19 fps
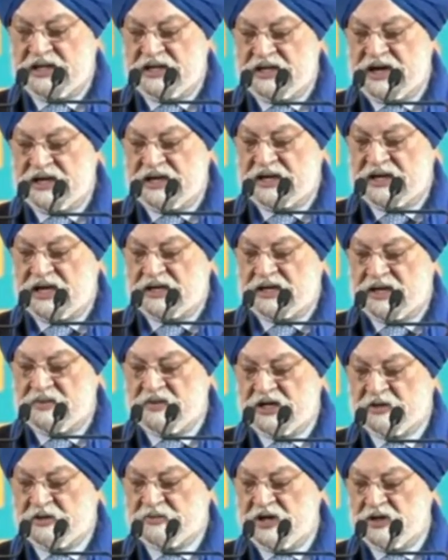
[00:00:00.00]
yet our
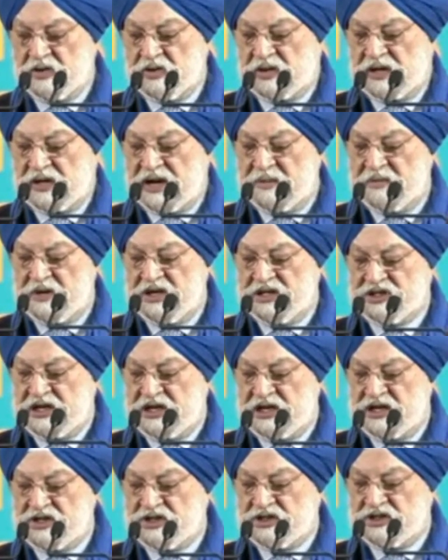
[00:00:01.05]
commitment to climate
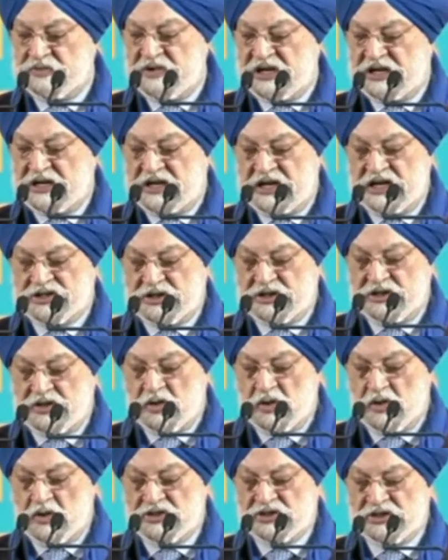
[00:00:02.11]
change mitigation
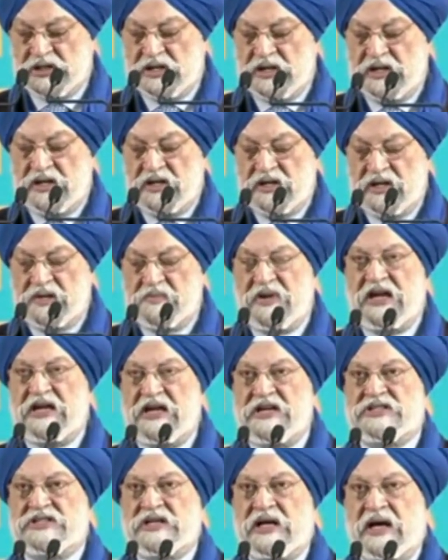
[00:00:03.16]
goals
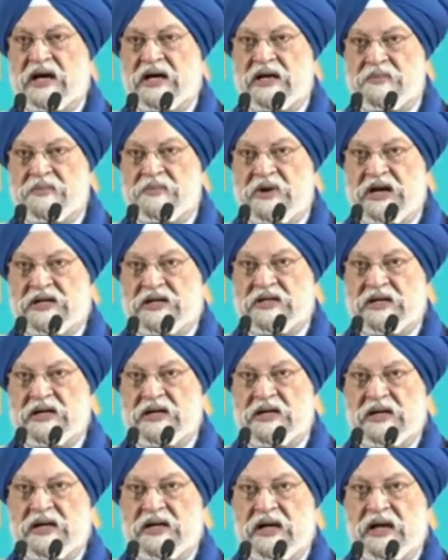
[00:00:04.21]
remains unabated
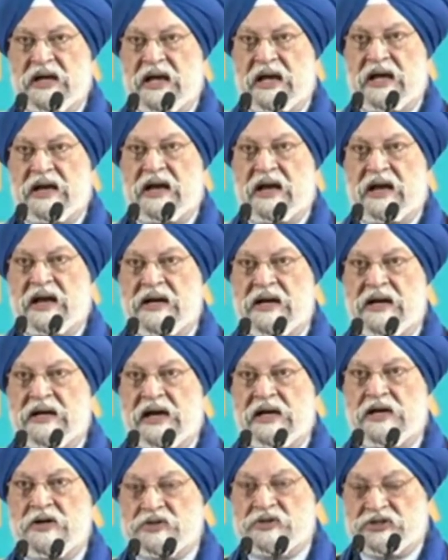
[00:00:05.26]
and
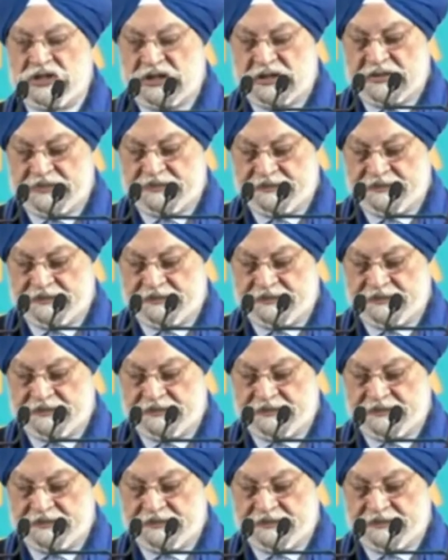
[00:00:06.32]
undiluted.